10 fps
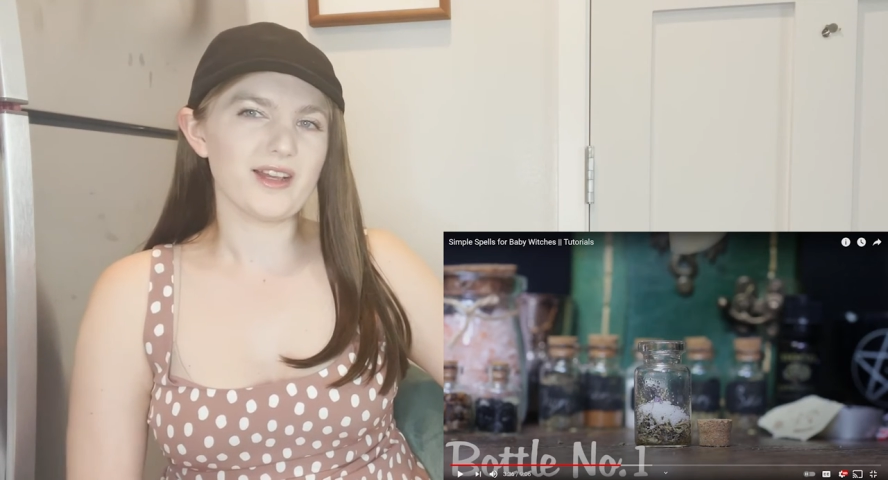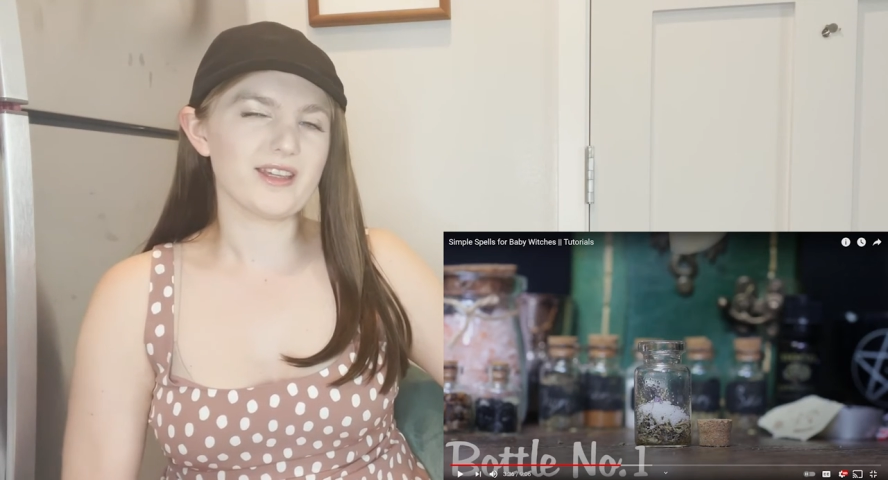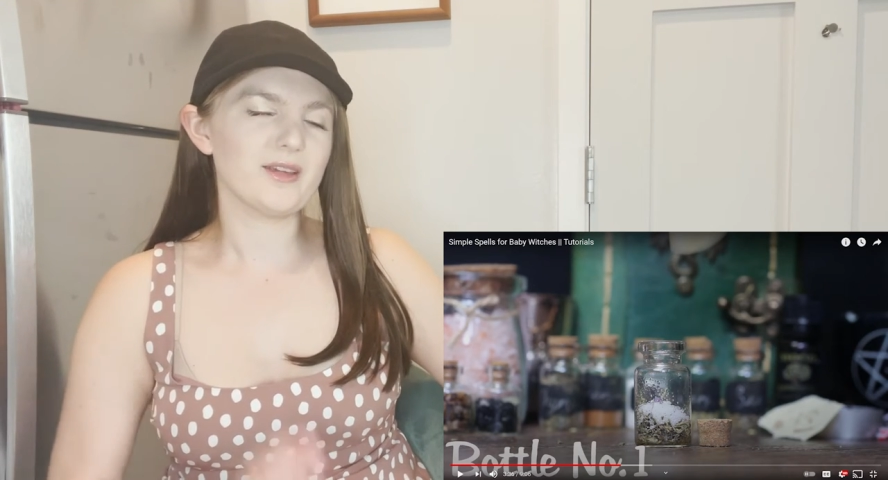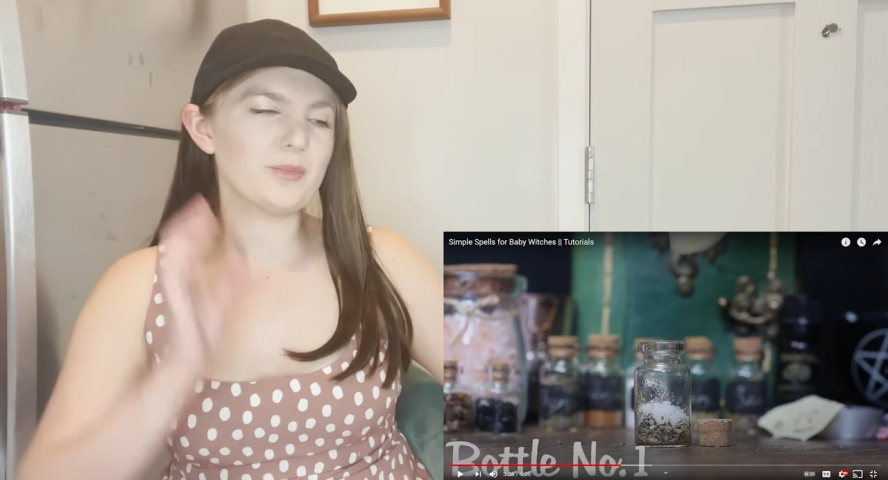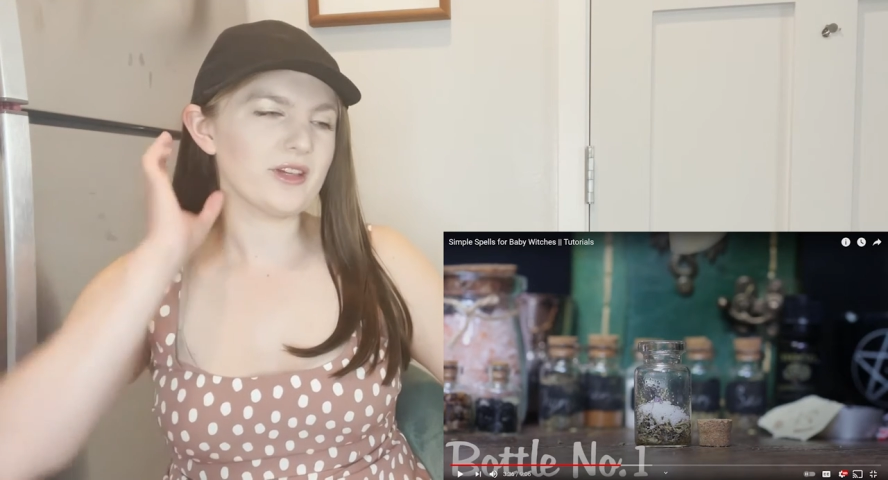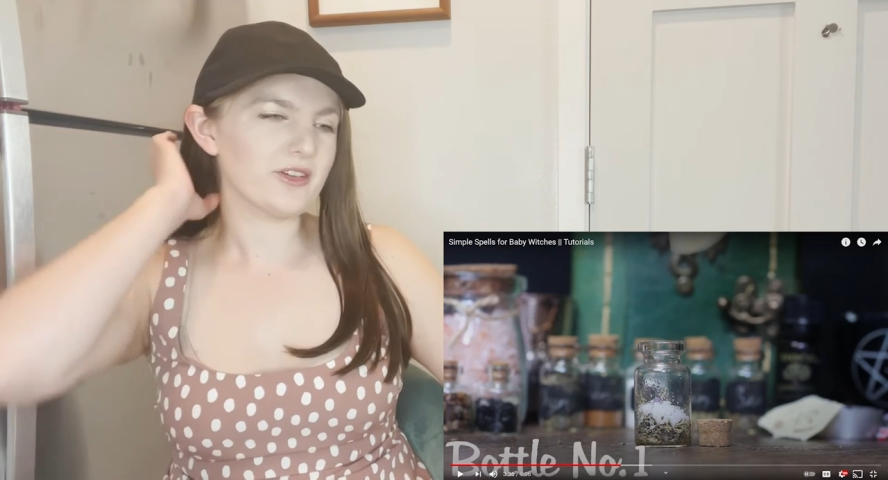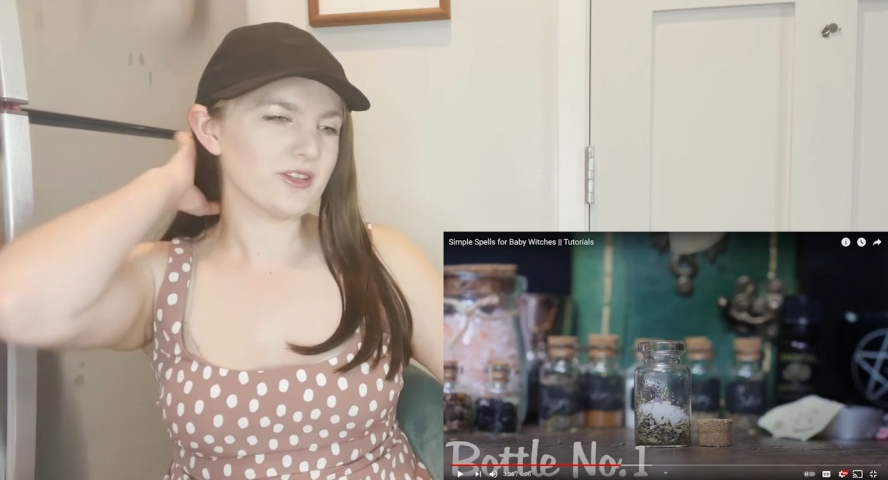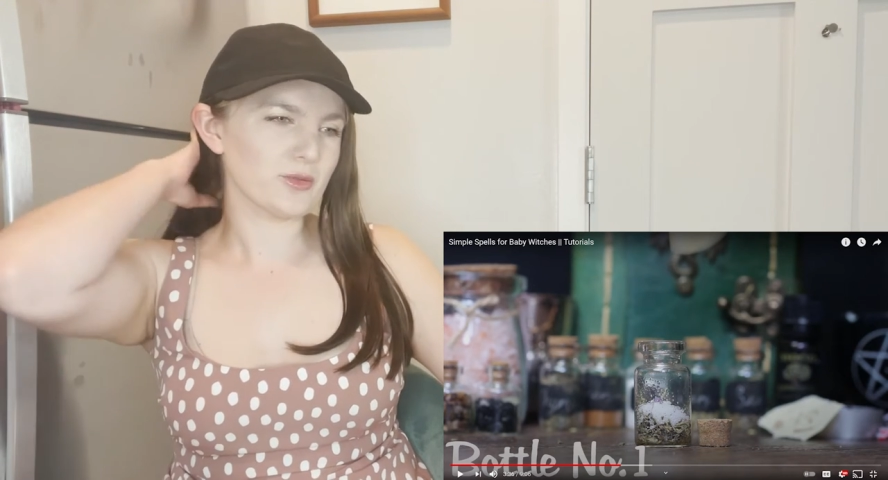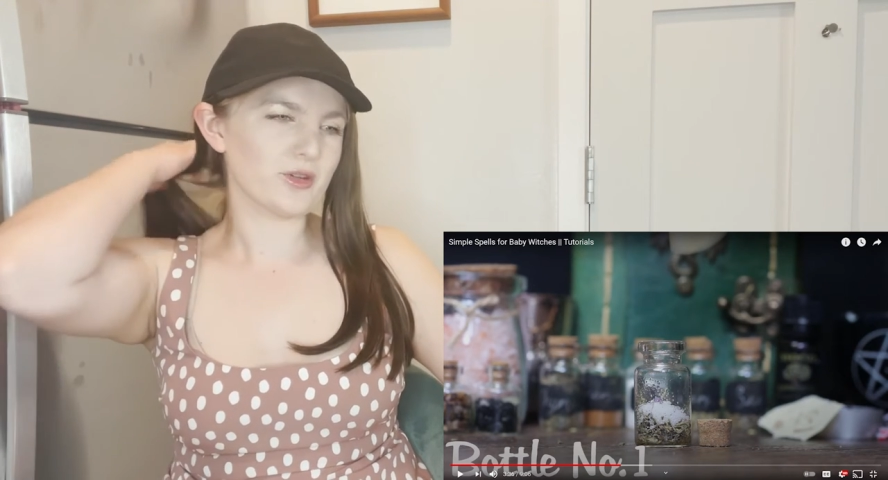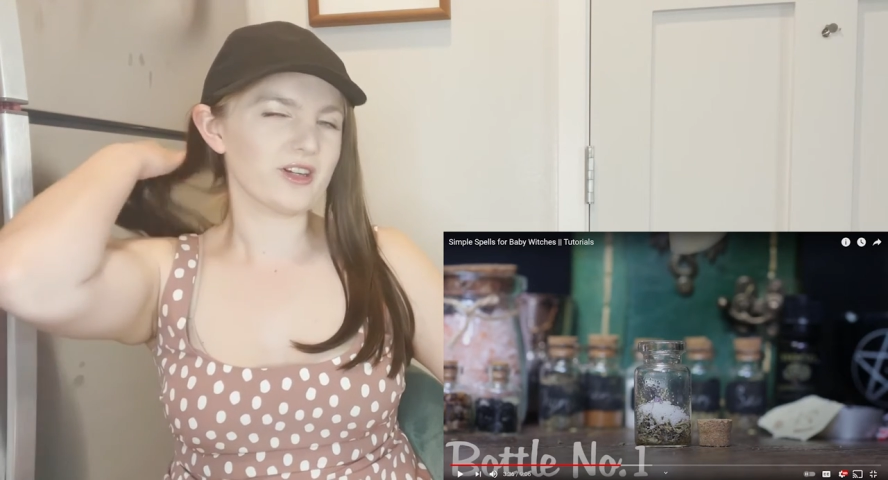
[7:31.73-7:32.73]
I keep
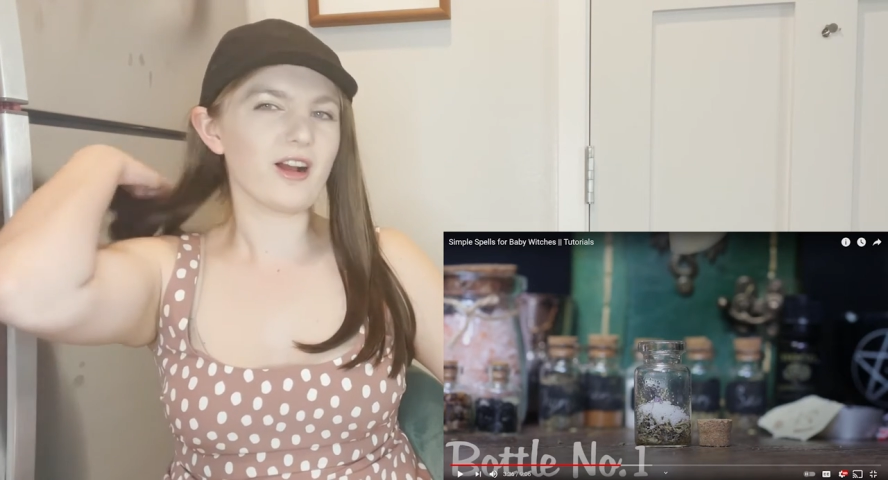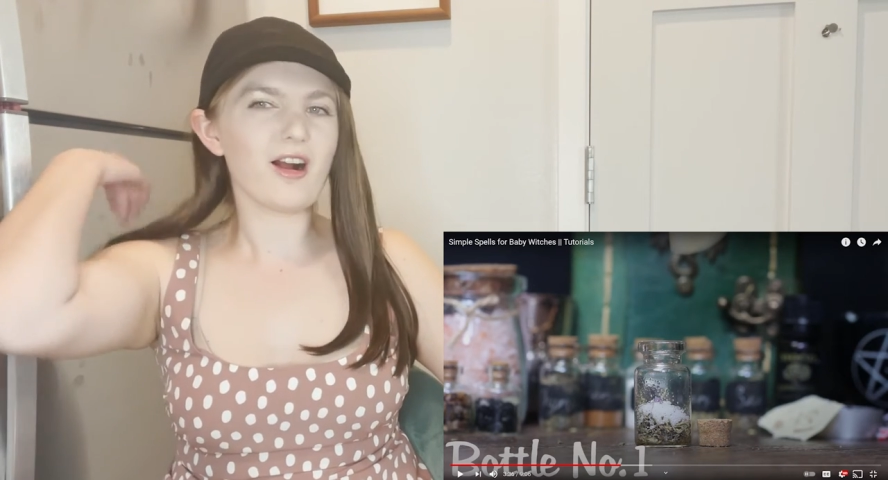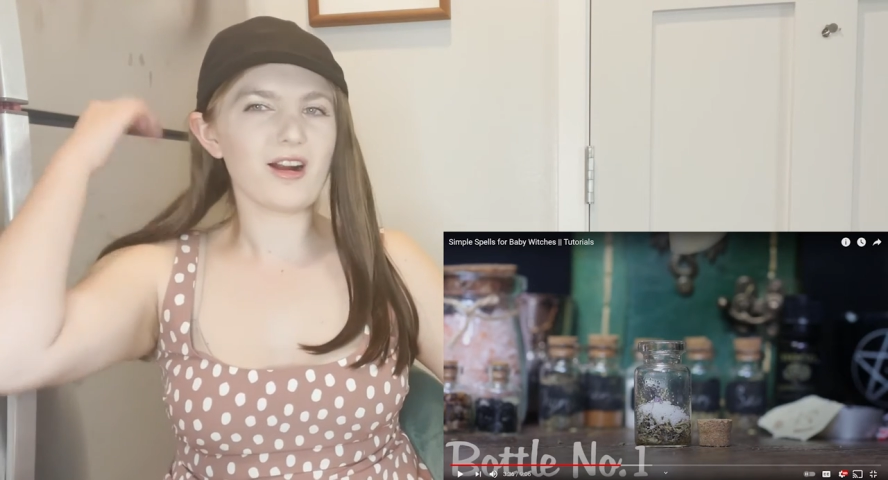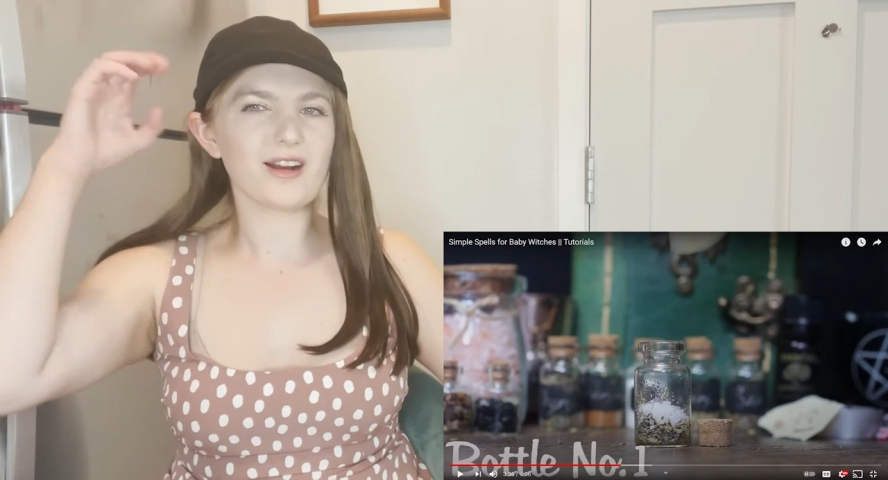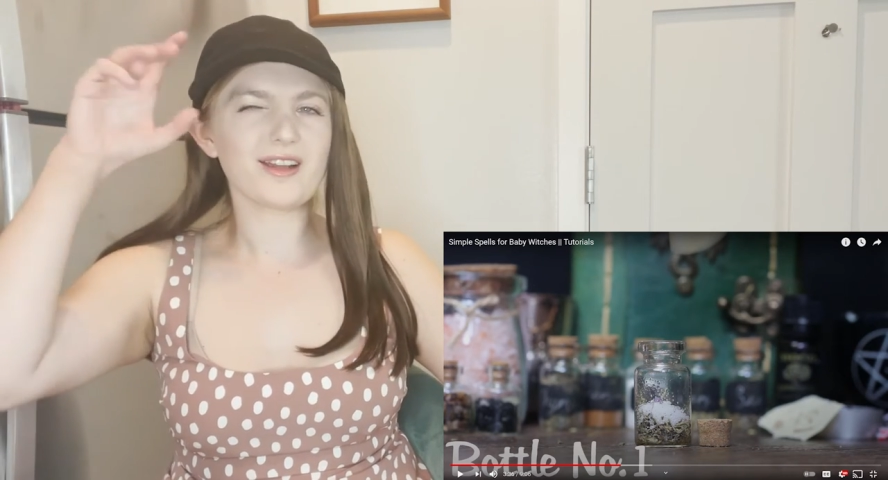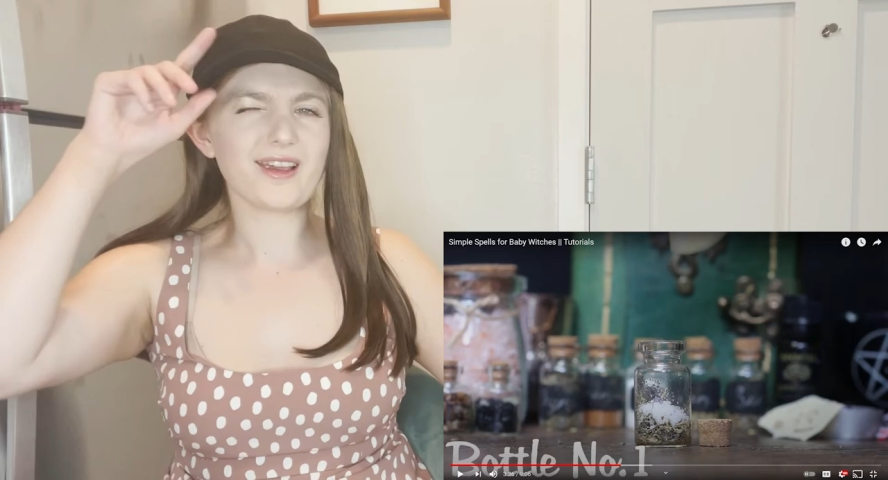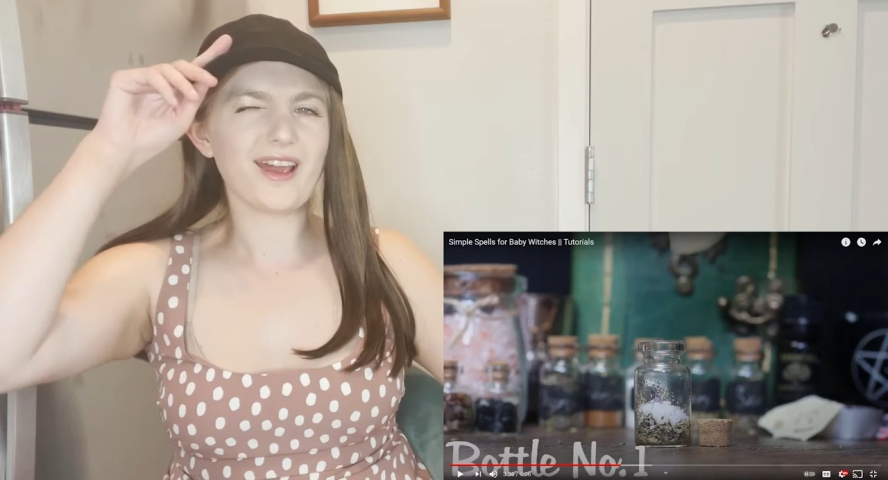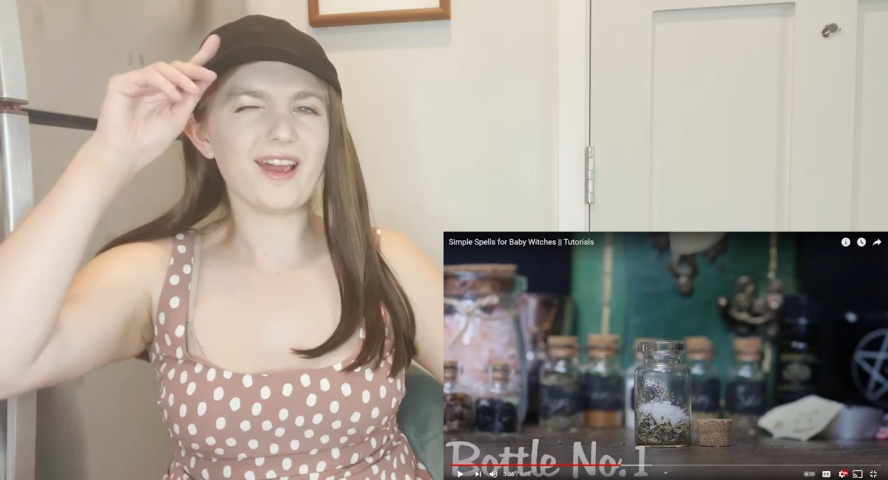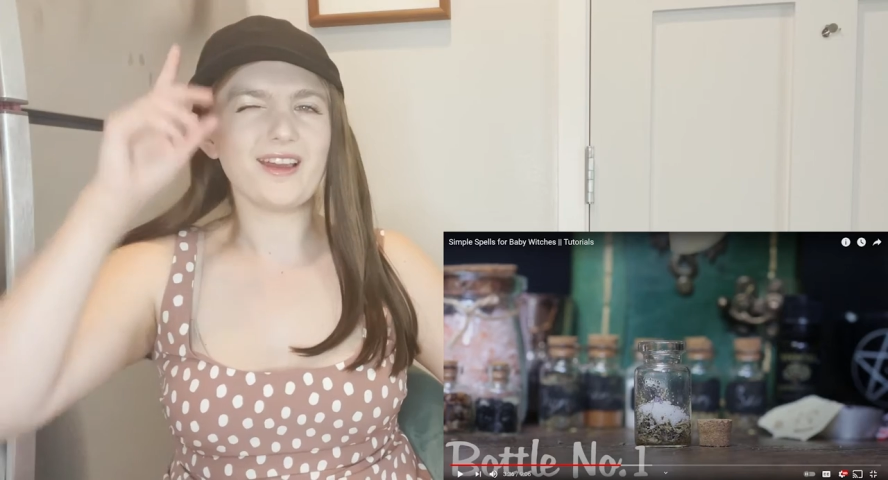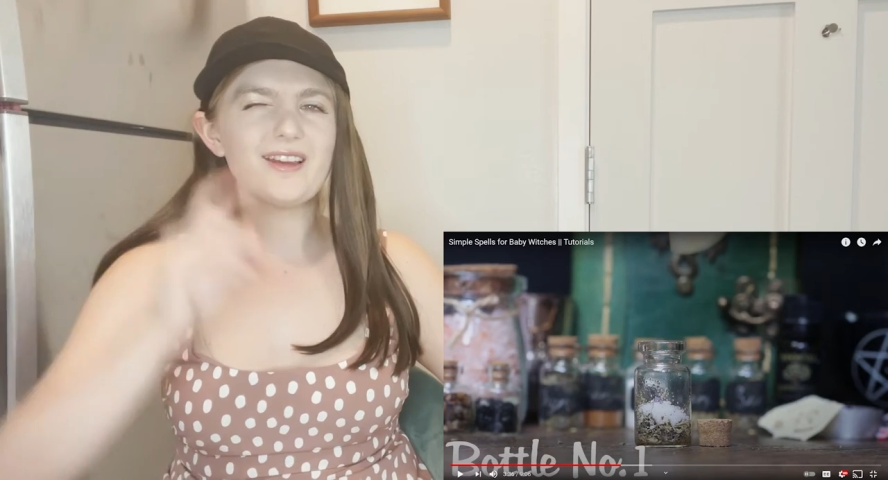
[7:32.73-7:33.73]
hearing the word
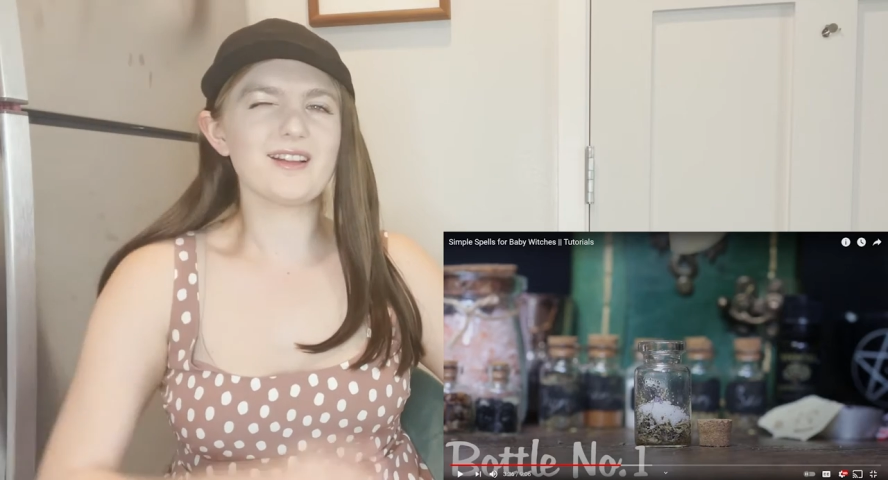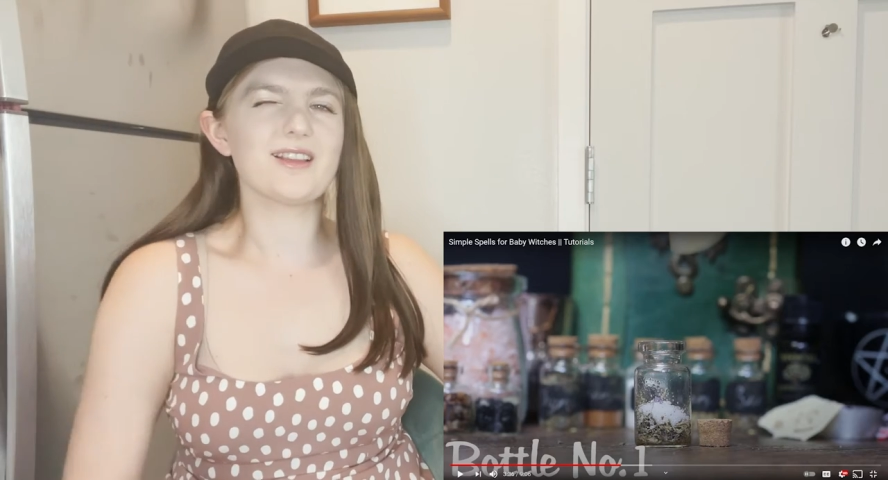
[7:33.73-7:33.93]
archaic,